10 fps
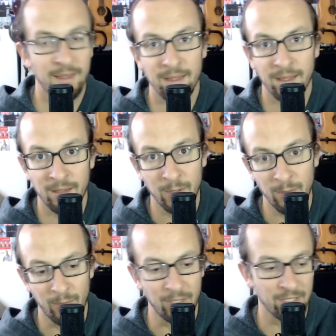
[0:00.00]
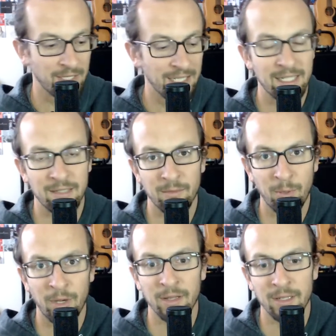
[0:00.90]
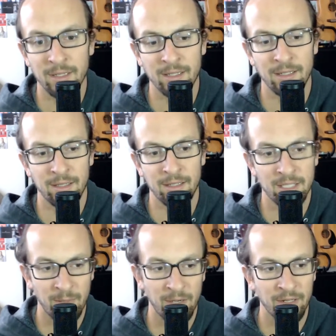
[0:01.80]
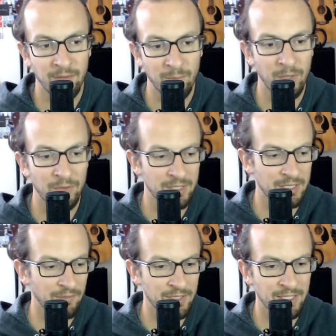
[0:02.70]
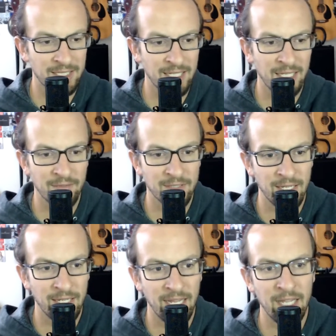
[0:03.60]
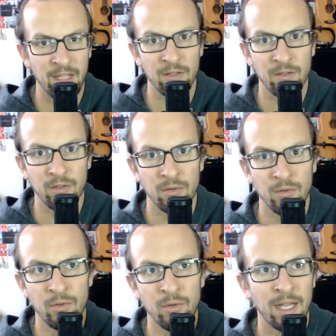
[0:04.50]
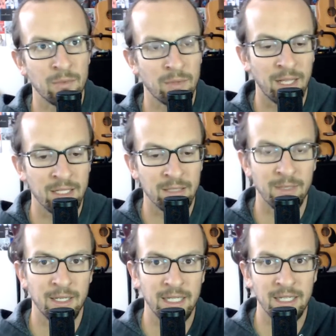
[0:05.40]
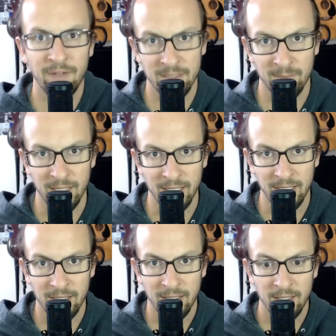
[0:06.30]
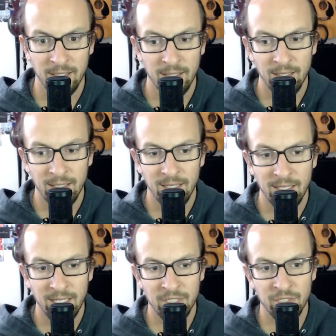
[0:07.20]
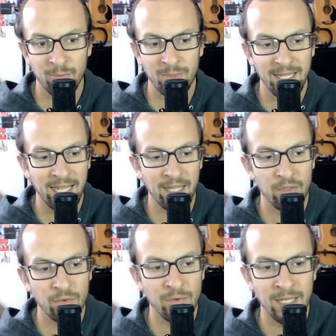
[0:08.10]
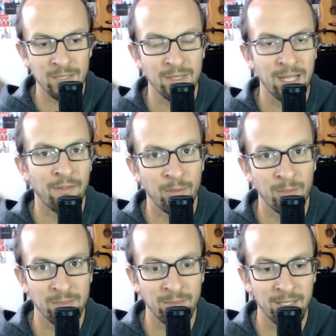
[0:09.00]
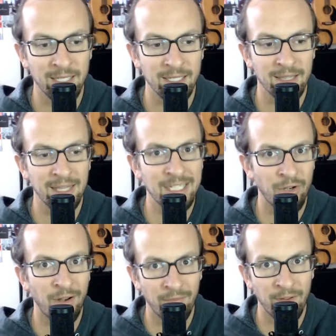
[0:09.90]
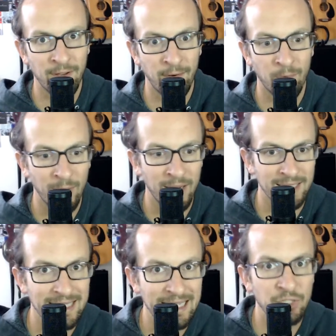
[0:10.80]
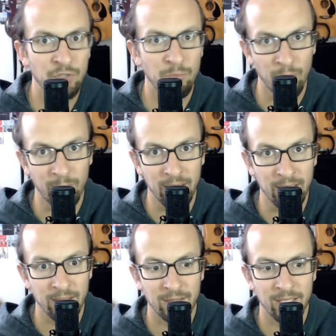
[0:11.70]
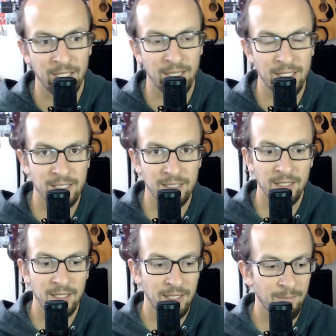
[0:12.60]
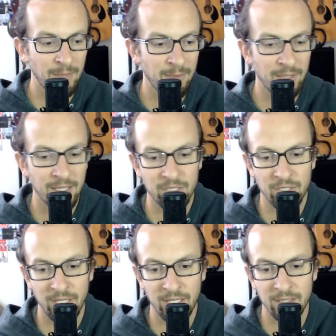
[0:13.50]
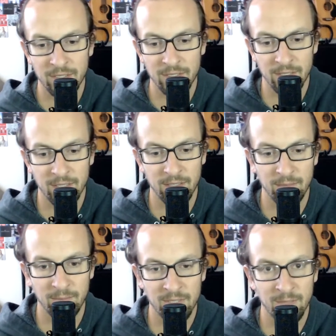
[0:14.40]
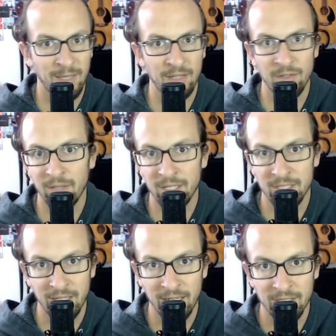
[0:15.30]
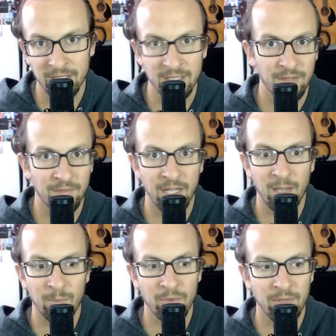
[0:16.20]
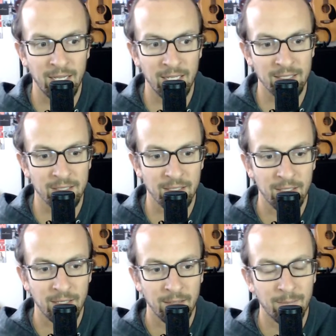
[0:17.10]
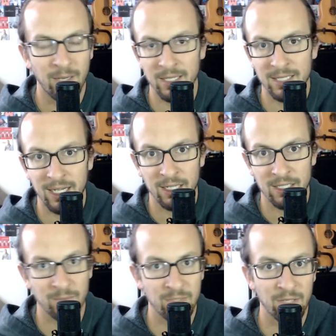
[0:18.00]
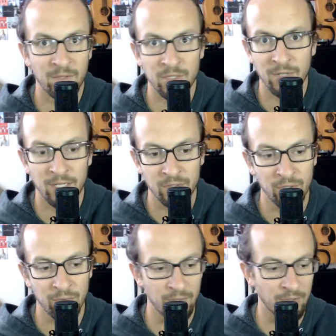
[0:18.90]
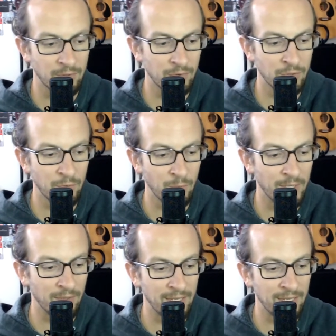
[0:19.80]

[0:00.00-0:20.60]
That's the minimum wage, and that's part of the disparity of wealth and stuff. Is instead of saying, hey, you guys with lots of money, give us money, it should be, hey, you guys with not very much money, let's try to figure out a way get you more money. Maybe let's change some like adult education stuff to help you guys monetize some stuff that you guys are doing or doing well.